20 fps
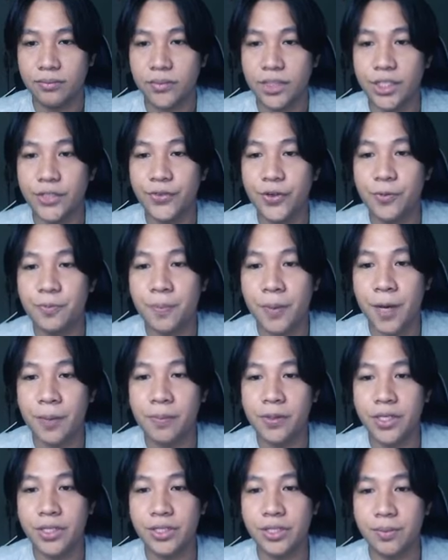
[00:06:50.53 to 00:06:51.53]
If you
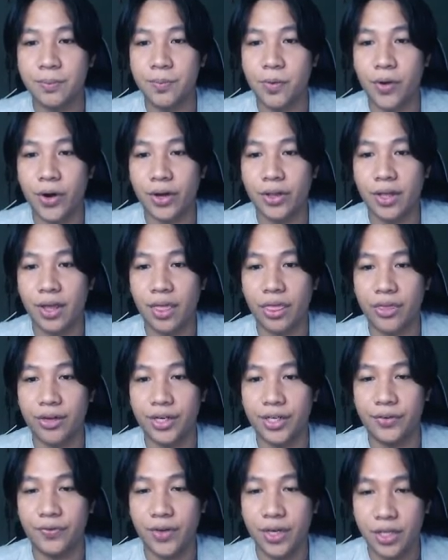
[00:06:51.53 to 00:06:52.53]
publish more than
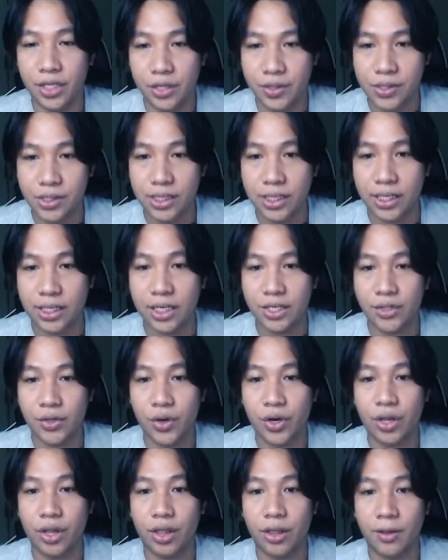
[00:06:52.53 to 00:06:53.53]
3 videos in a
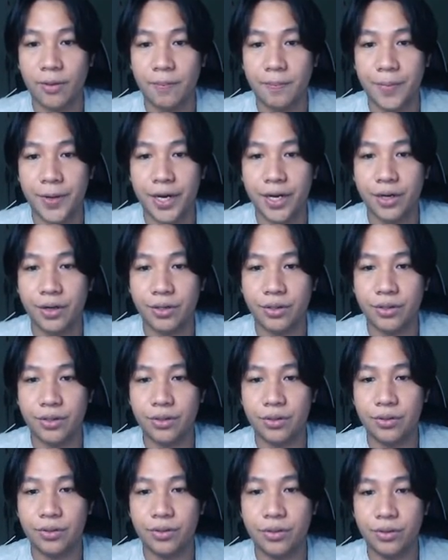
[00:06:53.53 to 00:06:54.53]
short period
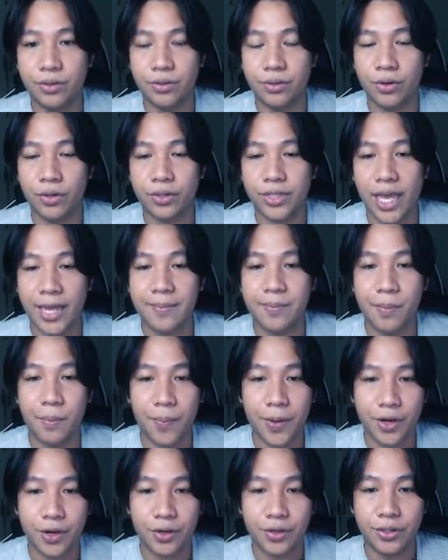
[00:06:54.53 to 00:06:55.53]
or time
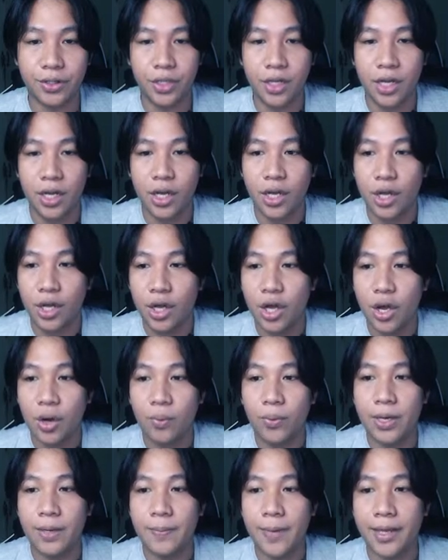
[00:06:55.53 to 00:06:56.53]
period,
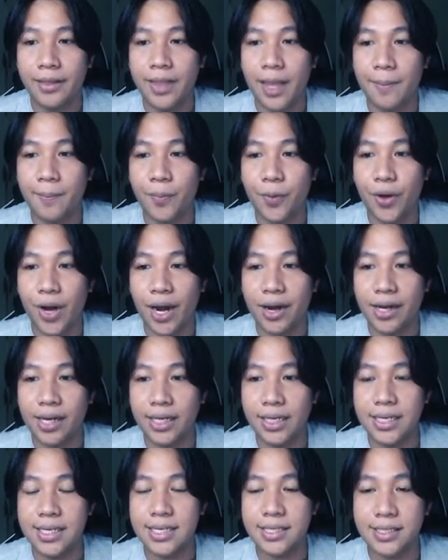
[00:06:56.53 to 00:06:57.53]
we may
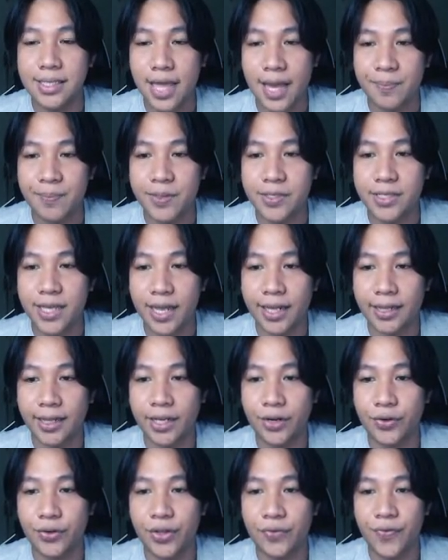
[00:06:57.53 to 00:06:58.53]
temporarily stop
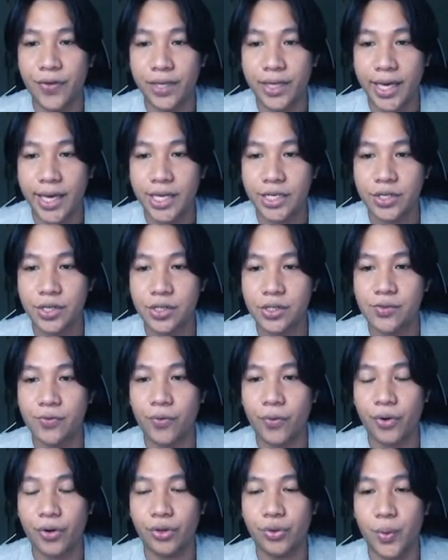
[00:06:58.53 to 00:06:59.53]
sending notifications
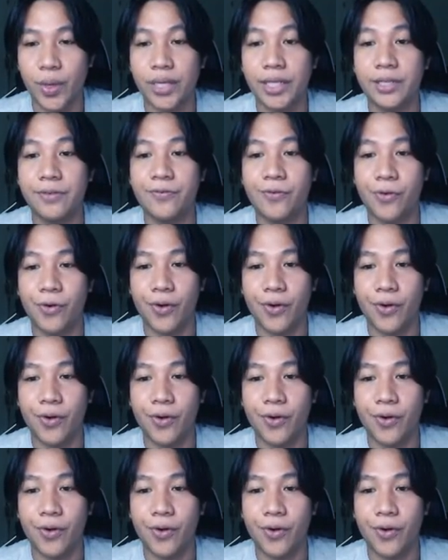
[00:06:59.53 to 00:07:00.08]
for 24